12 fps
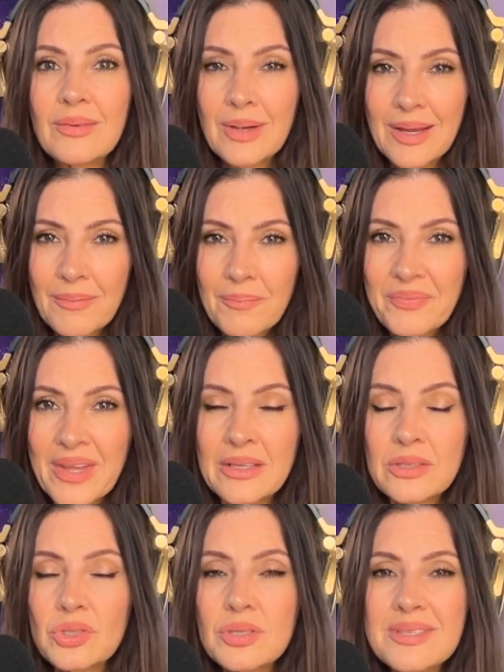right?
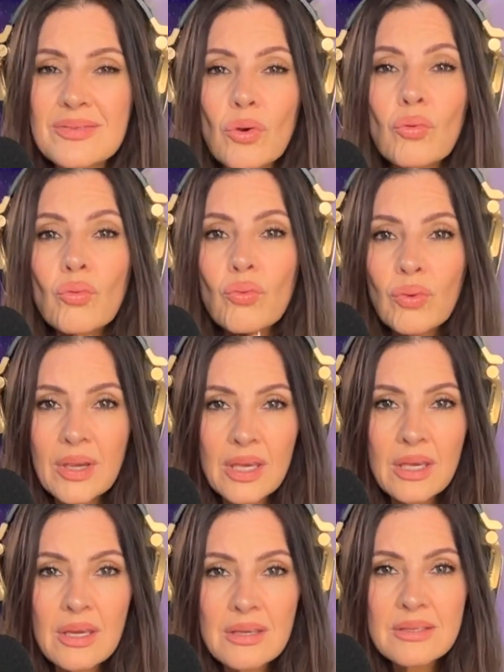And it just
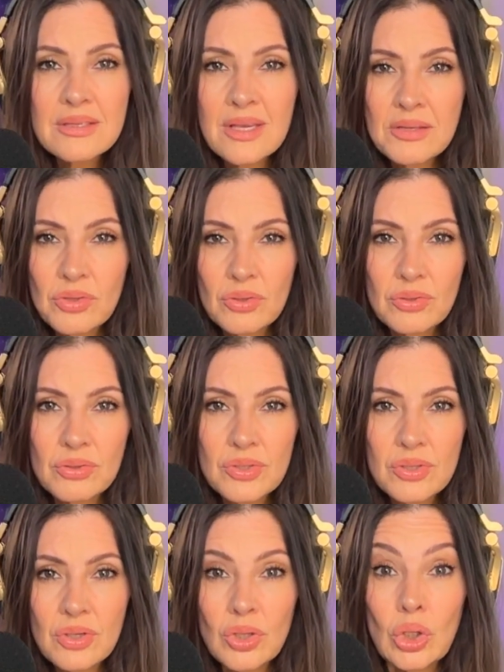
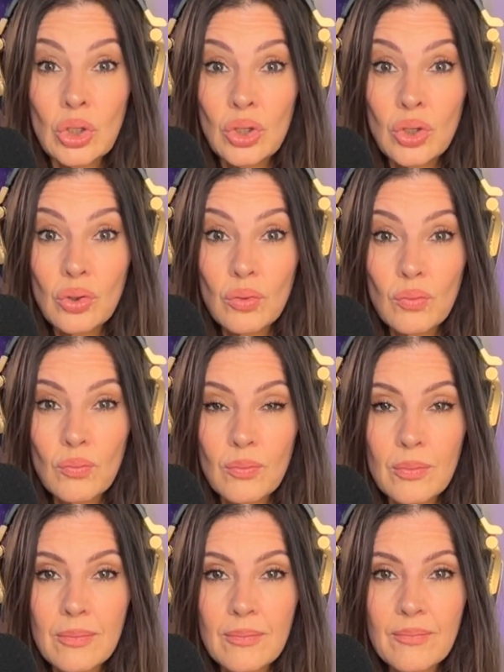re-centers you.
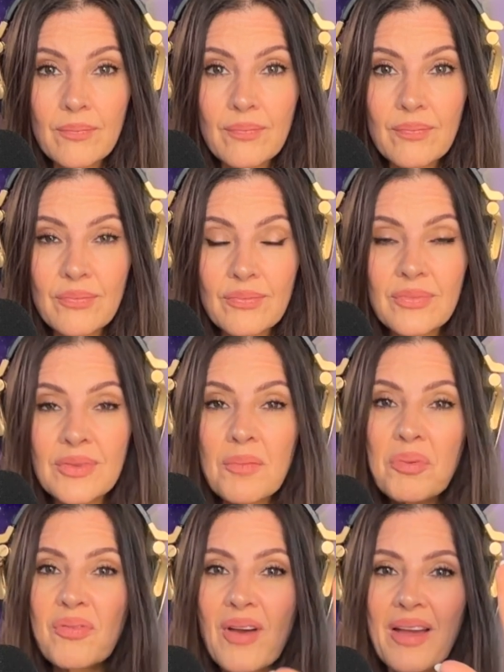
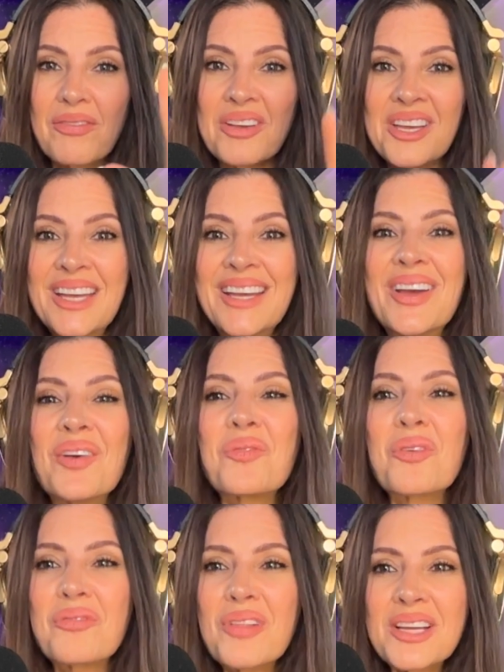Number 5,
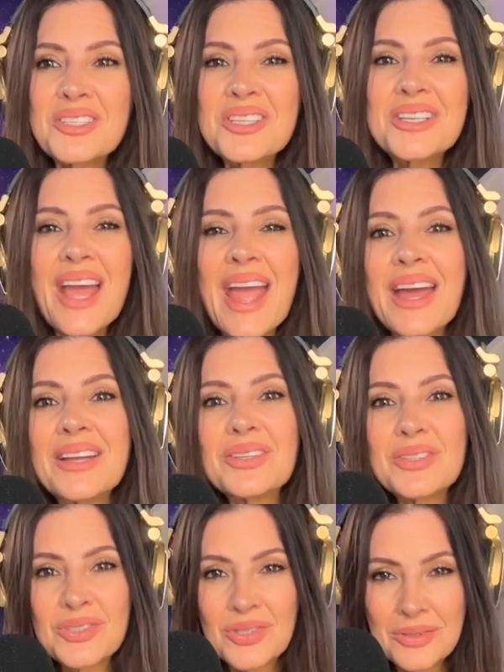reflection
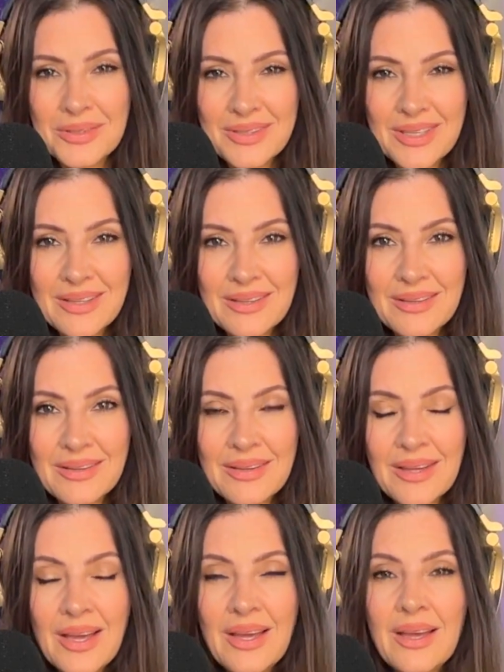and journaling.
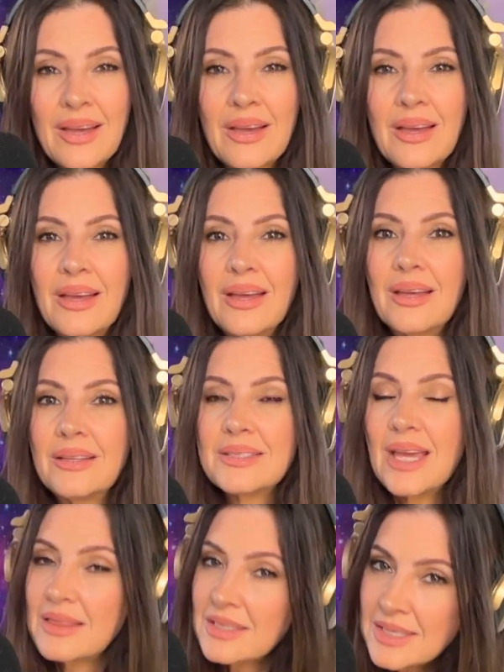
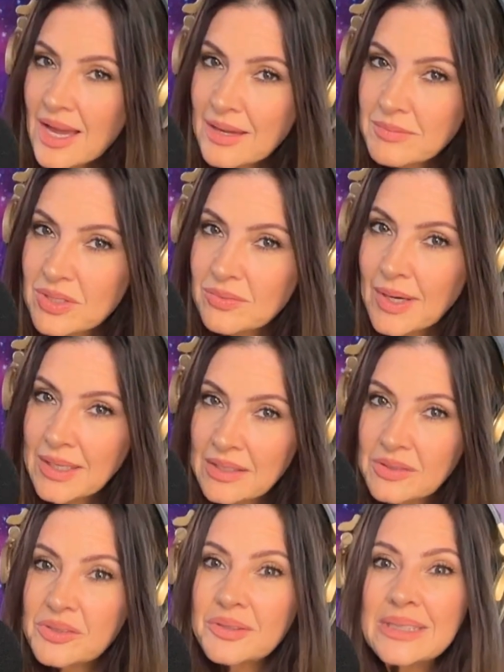Take the time to
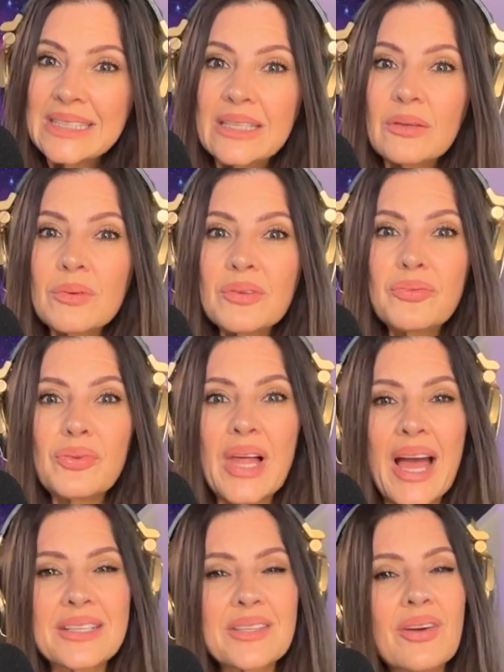regularly
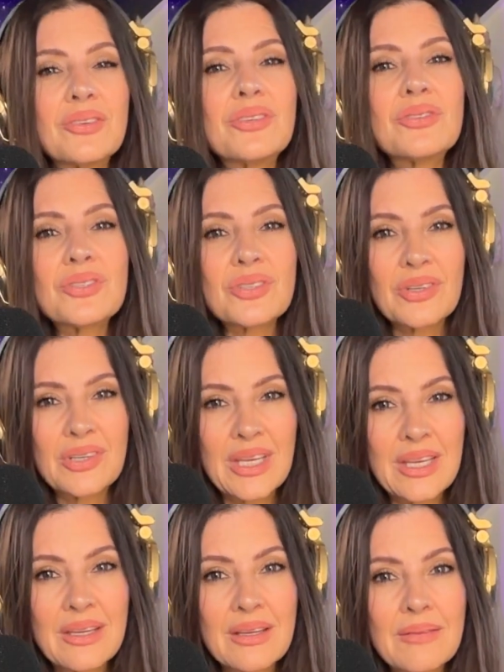reflect on your
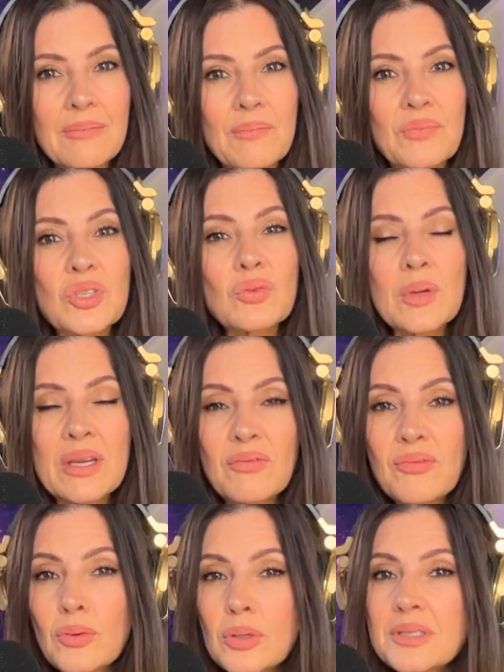journey to
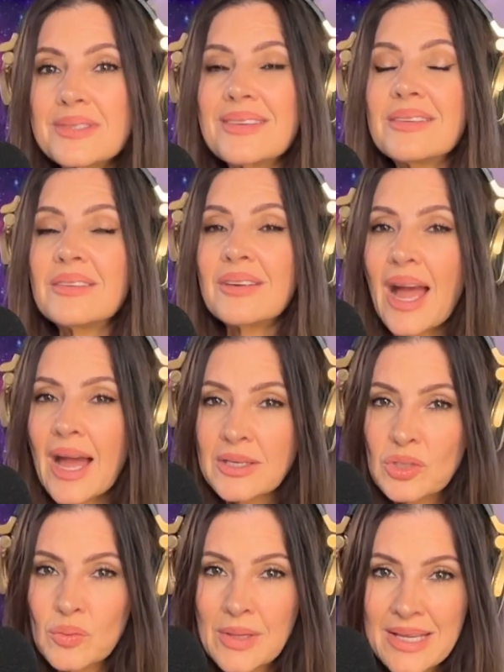reinforce your
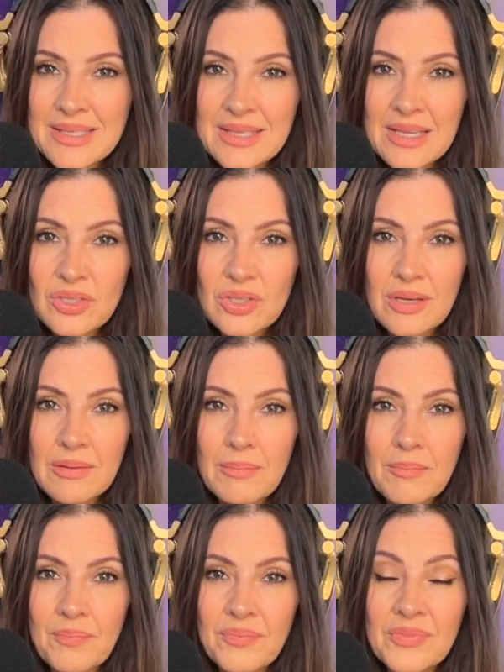actualization.
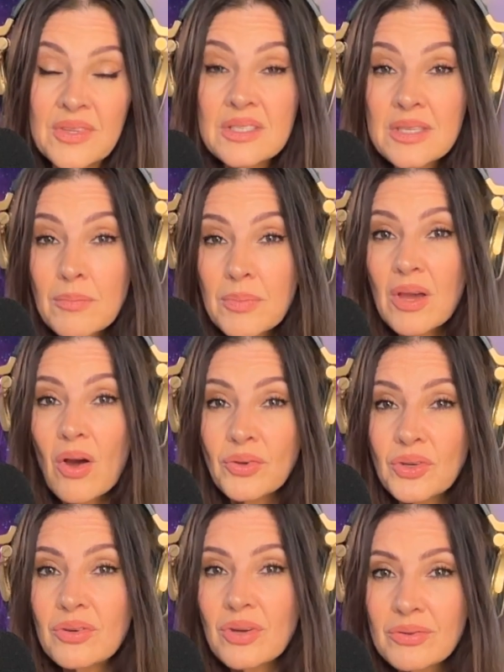This can be
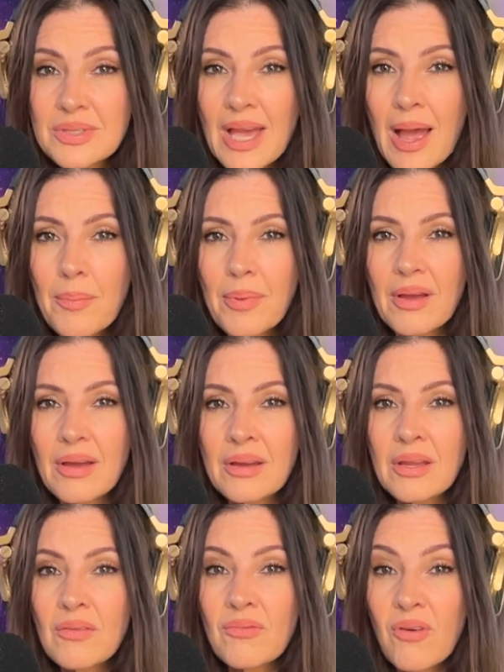on your notes app,
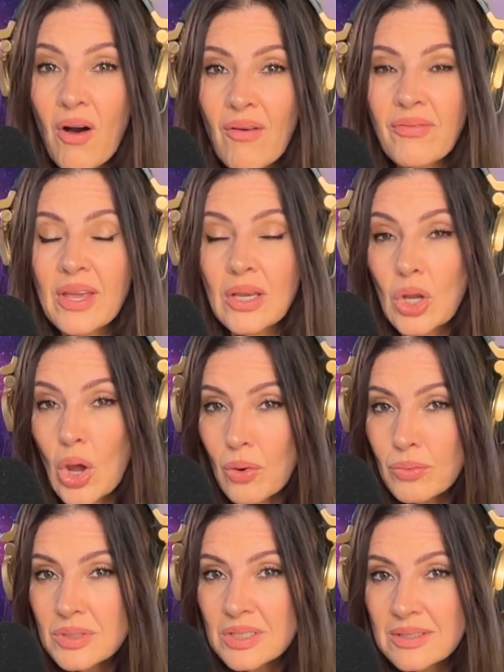an evolving
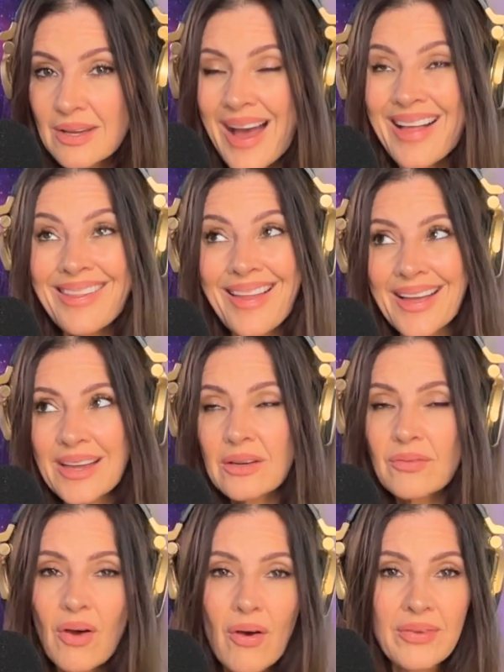note. I like an
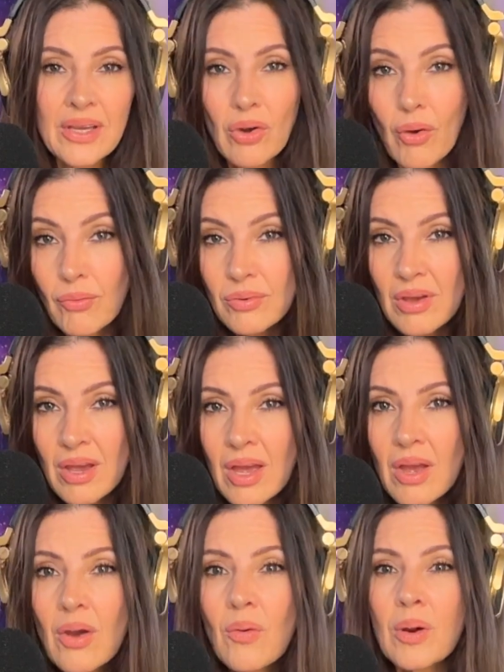evolving note
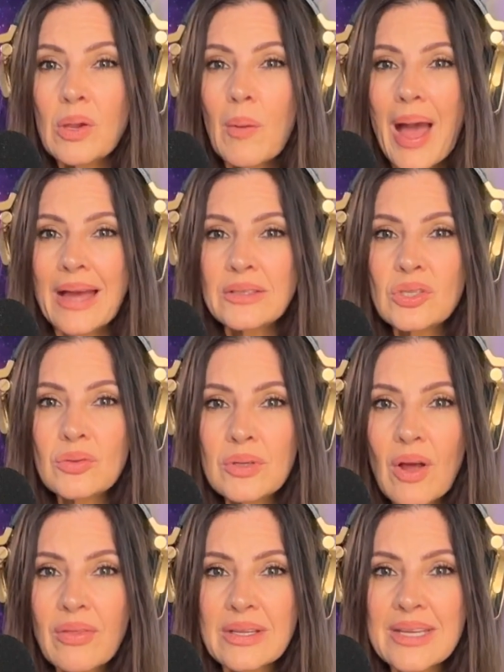where you add to
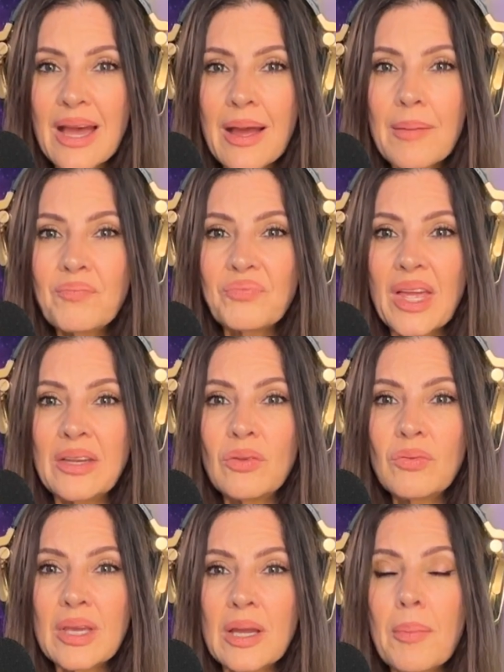it all the time and
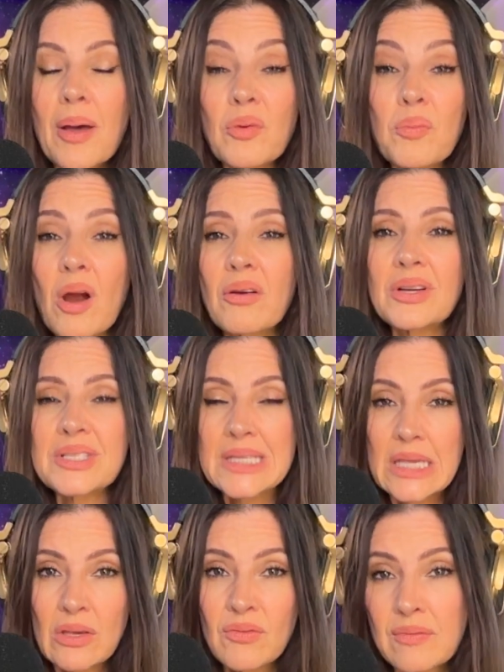you think about the progress
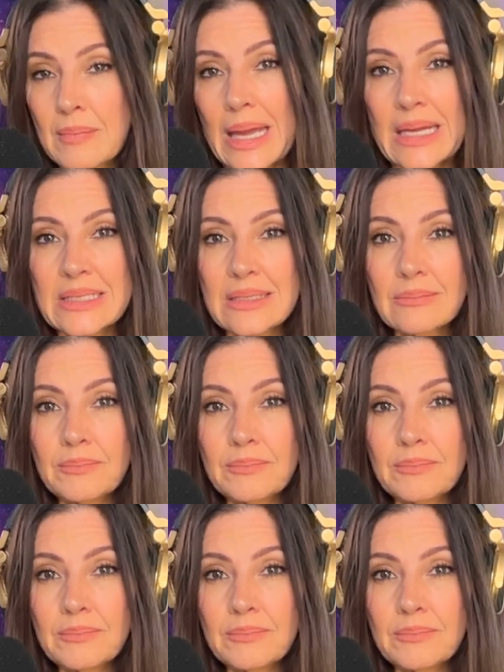that you've made.